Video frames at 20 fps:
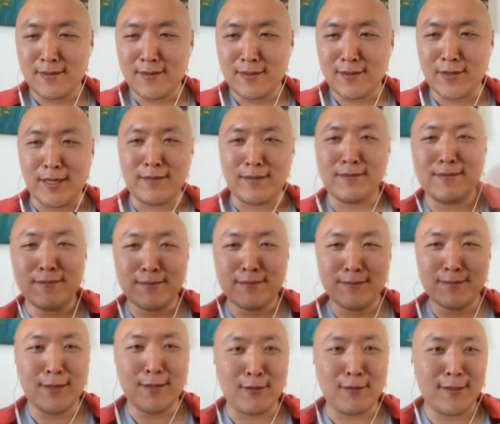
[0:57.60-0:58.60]
Okay,
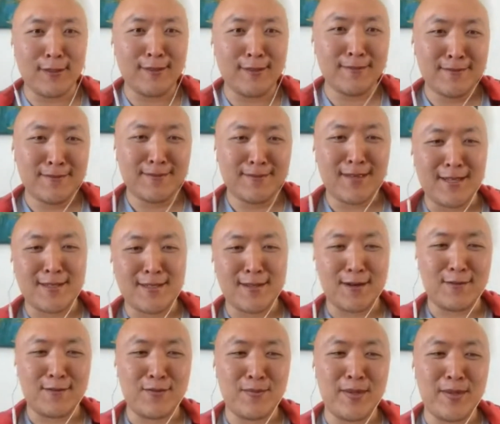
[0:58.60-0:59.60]
hopefully that's
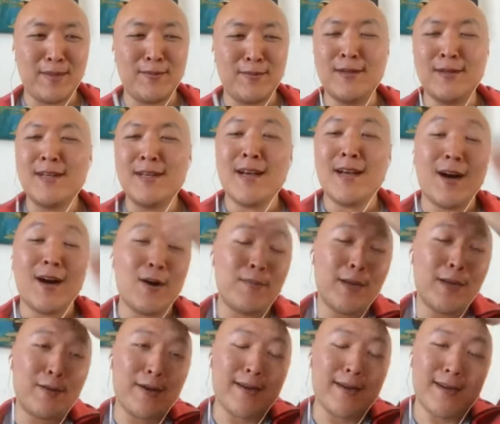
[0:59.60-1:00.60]
there for people. Oh,
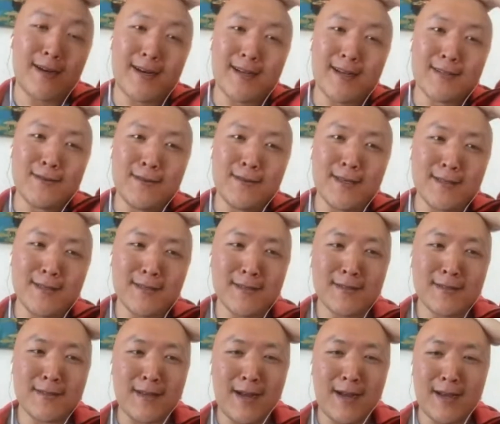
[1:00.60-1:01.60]
by the way, so this
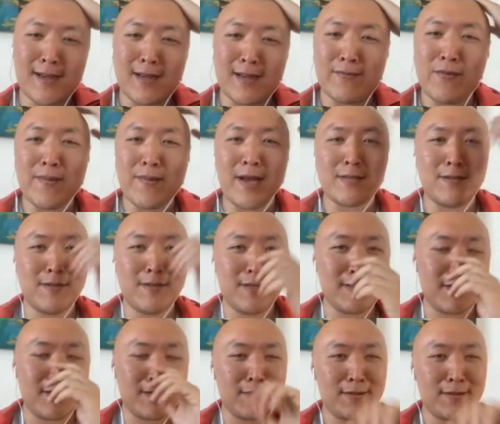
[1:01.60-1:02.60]
is I kind of imagine
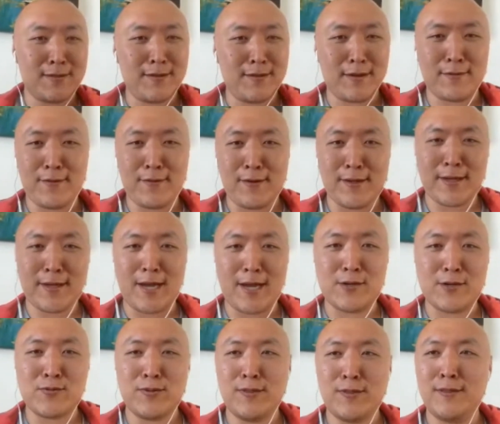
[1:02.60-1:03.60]
this as like fairly
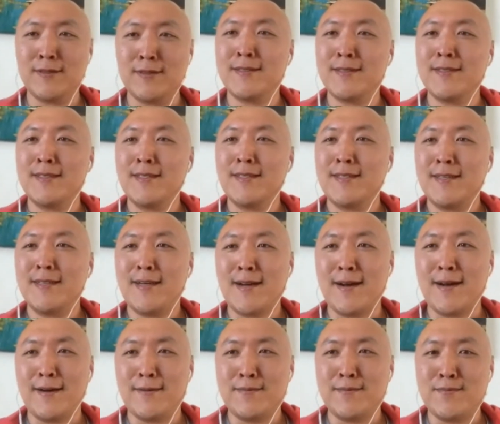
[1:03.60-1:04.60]
casual.
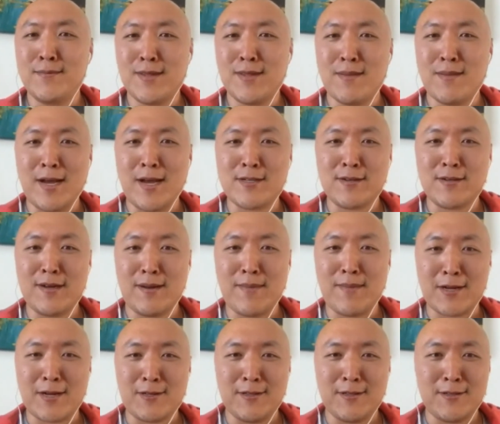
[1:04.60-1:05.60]
Imagine I'm actually